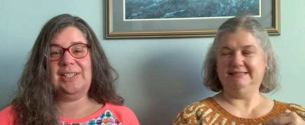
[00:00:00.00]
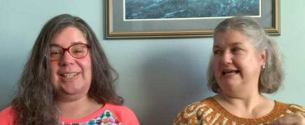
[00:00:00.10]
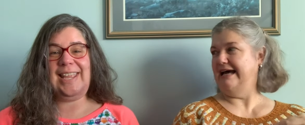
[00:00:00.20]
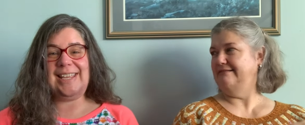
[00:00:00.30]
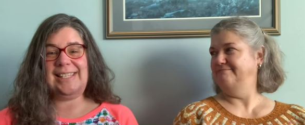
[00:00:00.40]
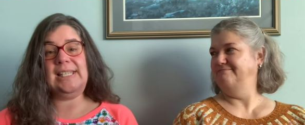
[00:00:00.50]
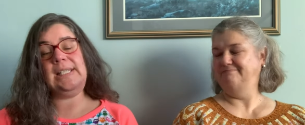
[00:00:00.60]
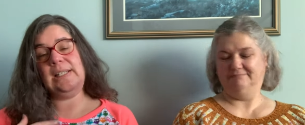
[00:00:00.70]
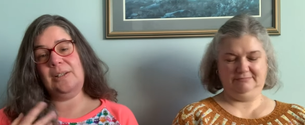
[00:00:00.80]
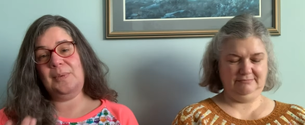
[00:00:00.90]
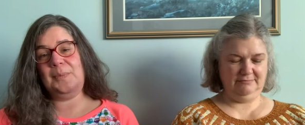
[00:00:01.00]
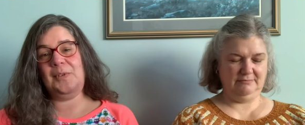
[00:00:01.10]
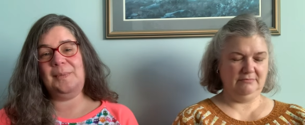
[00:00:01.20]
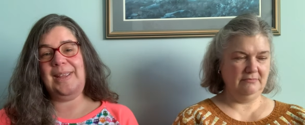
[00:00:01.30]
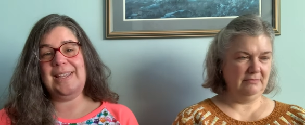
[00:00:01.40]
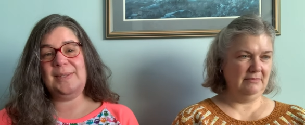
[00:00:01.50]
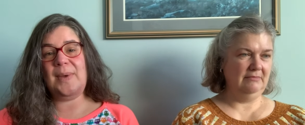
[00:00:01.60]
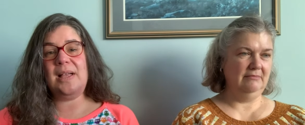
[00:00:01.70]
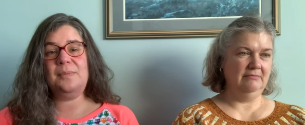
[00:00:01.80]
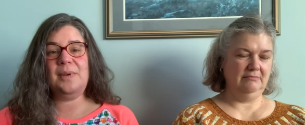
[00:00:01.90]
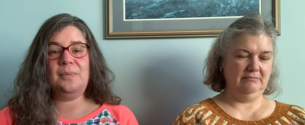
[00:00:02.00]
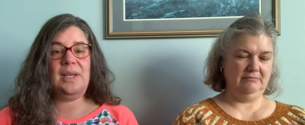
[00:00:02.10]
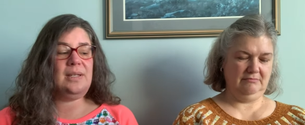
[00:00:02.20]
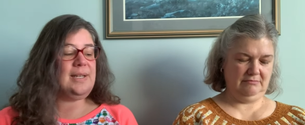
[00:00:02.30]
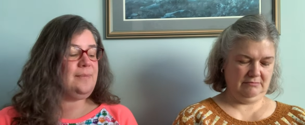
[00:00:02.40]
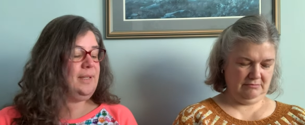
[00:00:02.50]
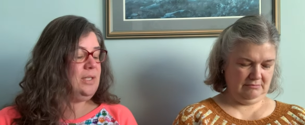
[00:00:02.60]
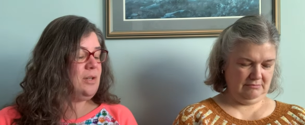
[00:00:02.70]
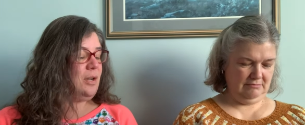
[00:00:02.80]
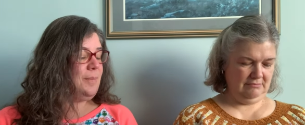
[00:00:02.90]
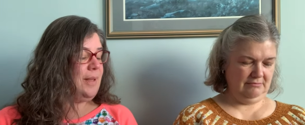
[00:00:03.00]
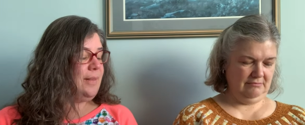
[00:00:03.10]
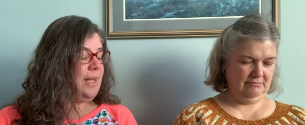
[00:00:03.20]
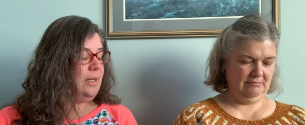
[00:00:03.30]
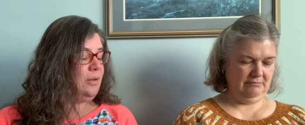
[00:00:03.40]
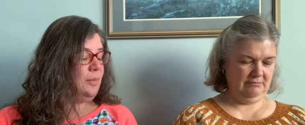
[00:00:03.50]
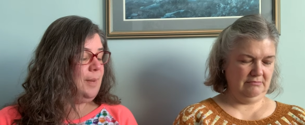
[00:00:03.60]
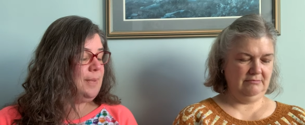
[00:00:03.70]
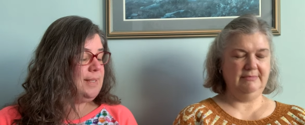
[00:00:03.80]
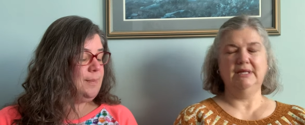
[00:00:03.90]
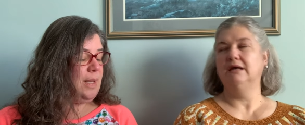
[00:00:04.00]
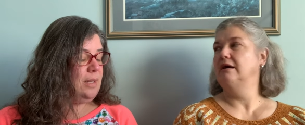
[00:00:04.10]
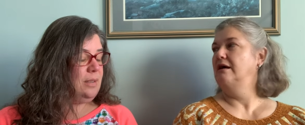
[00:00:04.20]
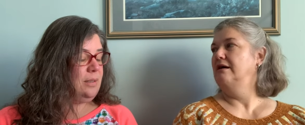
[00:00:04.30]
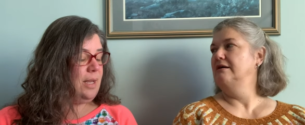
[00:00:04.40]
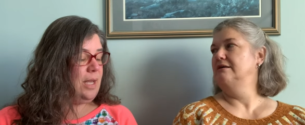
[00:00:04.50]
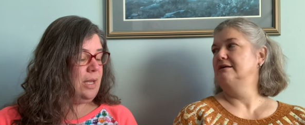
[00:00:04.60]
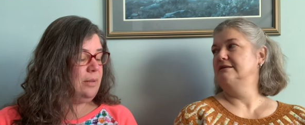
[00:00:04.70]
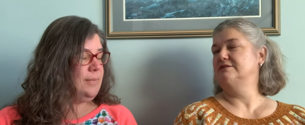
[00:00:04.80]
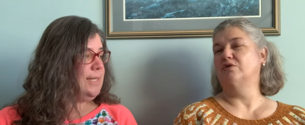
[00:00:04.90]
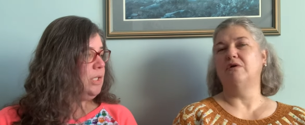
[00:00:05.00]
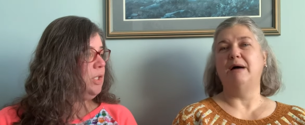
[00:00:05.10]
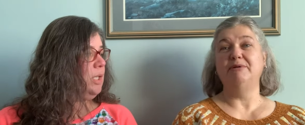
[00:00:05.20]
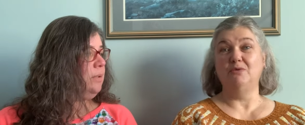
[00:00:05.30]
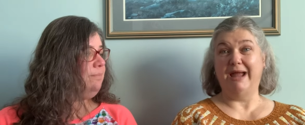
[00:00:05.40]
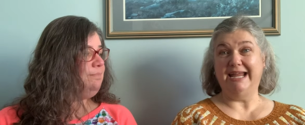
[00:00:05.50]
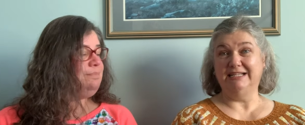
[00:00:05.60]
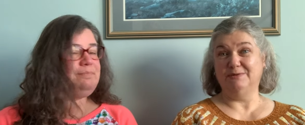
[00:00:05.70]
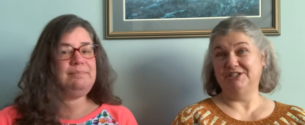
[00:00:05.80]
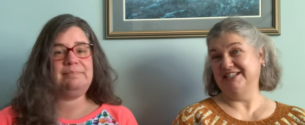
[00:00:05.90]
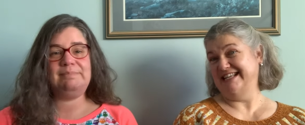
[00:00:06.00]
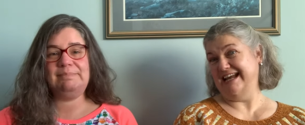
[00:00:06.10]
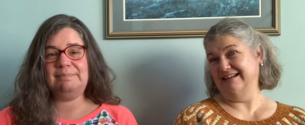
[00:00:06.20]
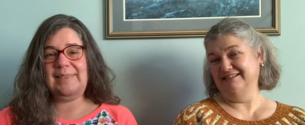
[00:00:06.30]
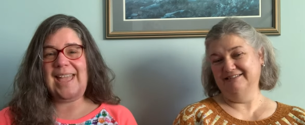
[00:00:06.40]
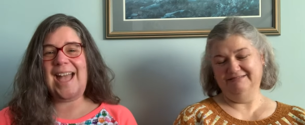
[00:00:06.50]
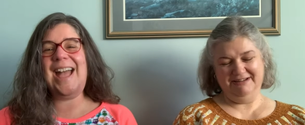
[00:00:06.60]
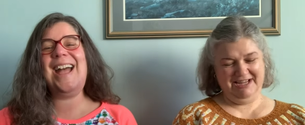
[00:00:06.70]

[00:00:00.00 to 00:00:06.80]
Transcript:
Speaker 1: yeah. yes it's still a WIP for me as well but we can definitely talk about that in our WIP as well um so section. robin wade
Speaker 2: is what she's saying yeah